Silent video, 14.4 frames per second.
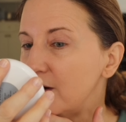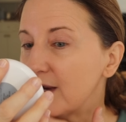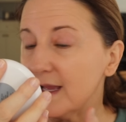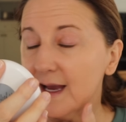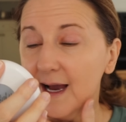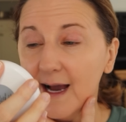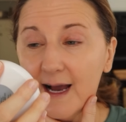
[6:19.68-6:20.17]
All
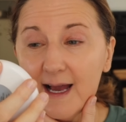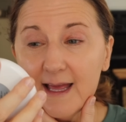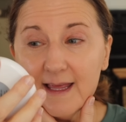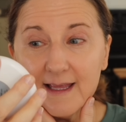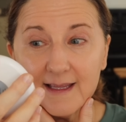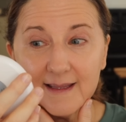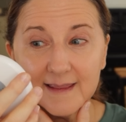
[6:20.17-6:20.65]
right,
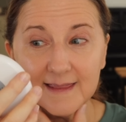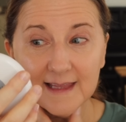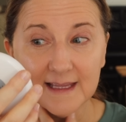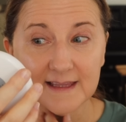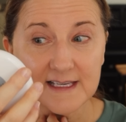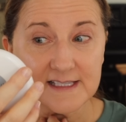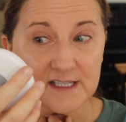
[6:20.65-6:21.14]
I
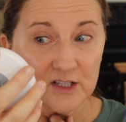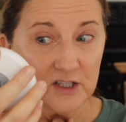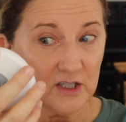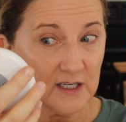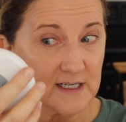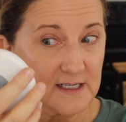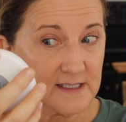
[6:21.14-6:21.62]
think this
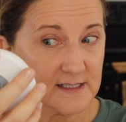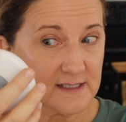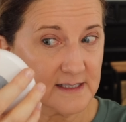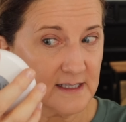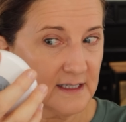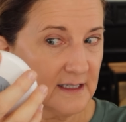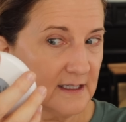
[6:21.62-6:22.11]

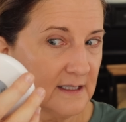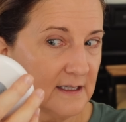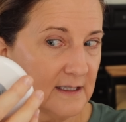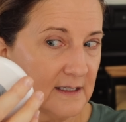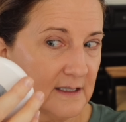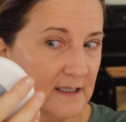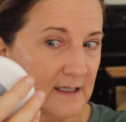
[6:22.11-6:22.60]
looks
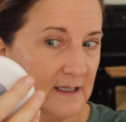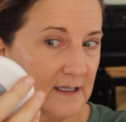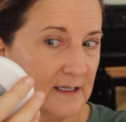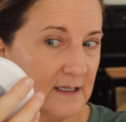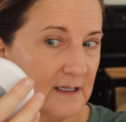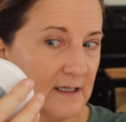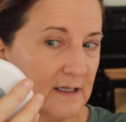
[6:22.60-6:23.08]

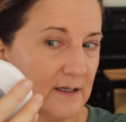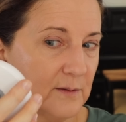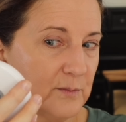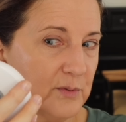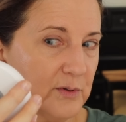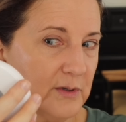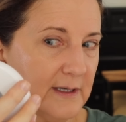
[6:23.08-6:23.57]

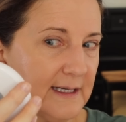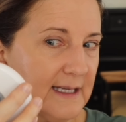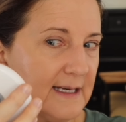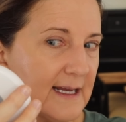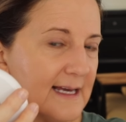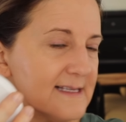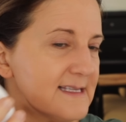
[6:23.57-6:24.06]
pretty
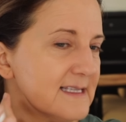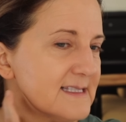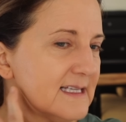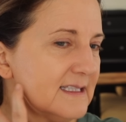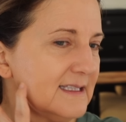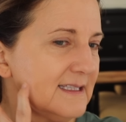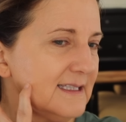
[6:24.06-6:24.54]
nice. It's
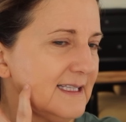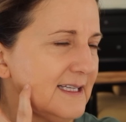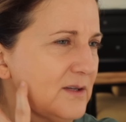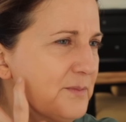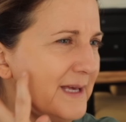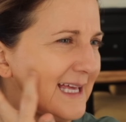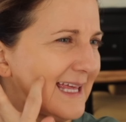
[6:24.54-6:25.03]
a
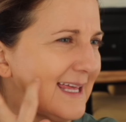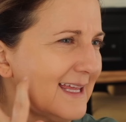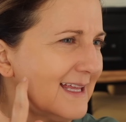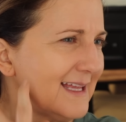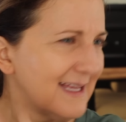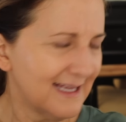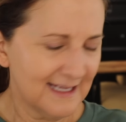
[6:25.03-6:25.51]
little bit
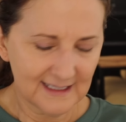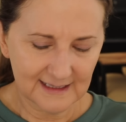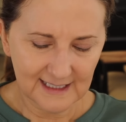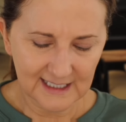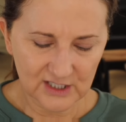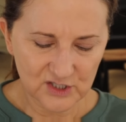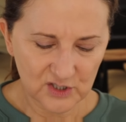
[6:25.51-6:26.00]

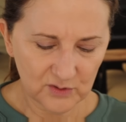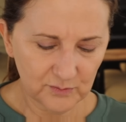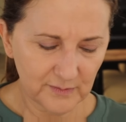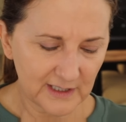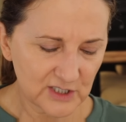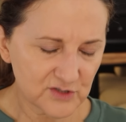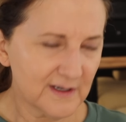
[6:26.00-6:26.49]
like too
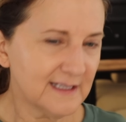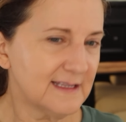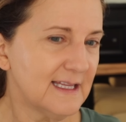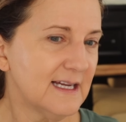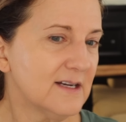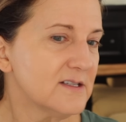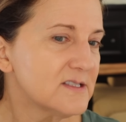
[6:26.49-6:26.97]
much right
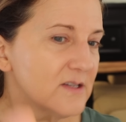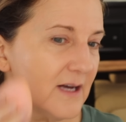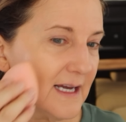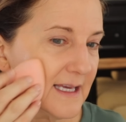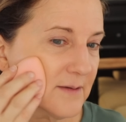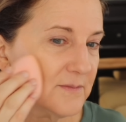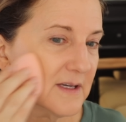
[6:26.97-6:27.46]
there, so
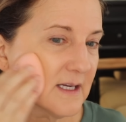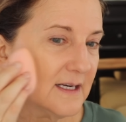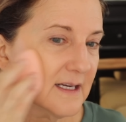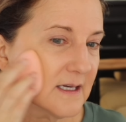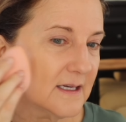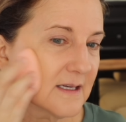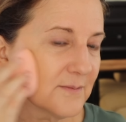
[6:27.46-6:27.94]
I am
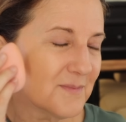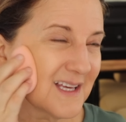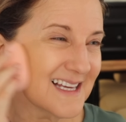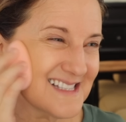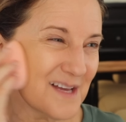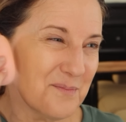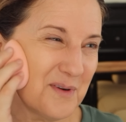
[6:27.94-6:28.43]
gonna,
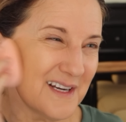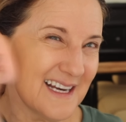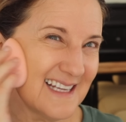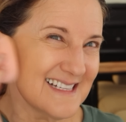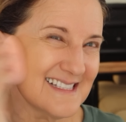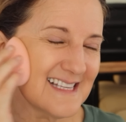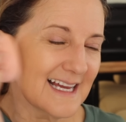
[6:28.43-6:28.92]
because I put
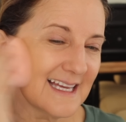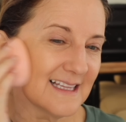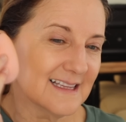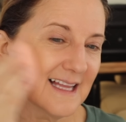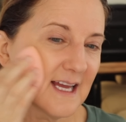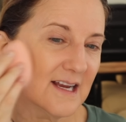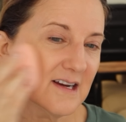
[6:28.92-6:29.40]
on a second
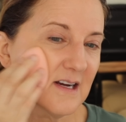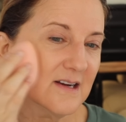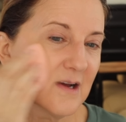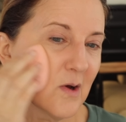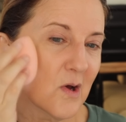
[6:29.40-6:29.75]
layer,